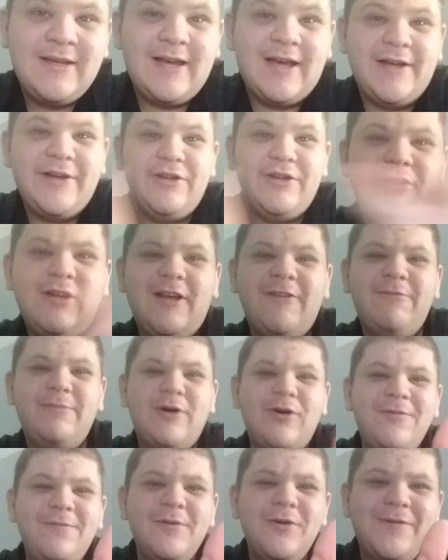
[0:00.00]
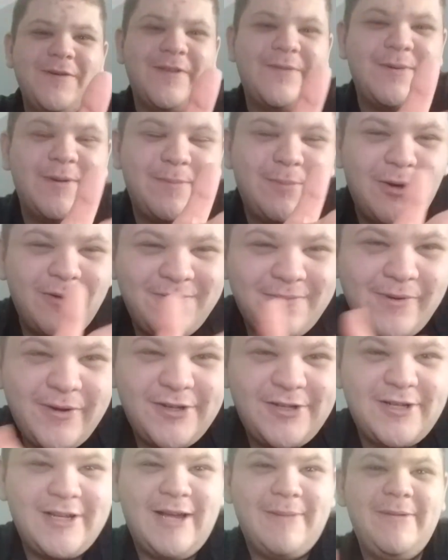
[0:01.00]
I love both movies, but both
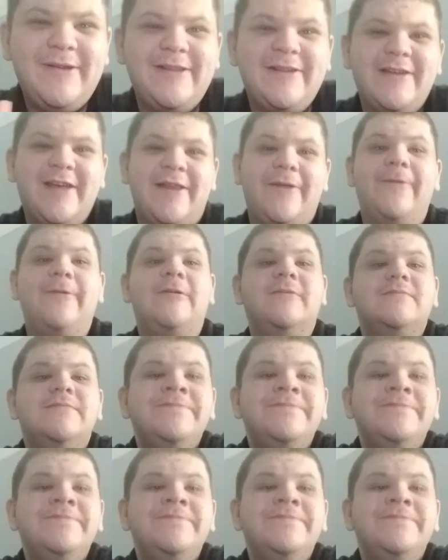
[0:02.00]
movies should not be together.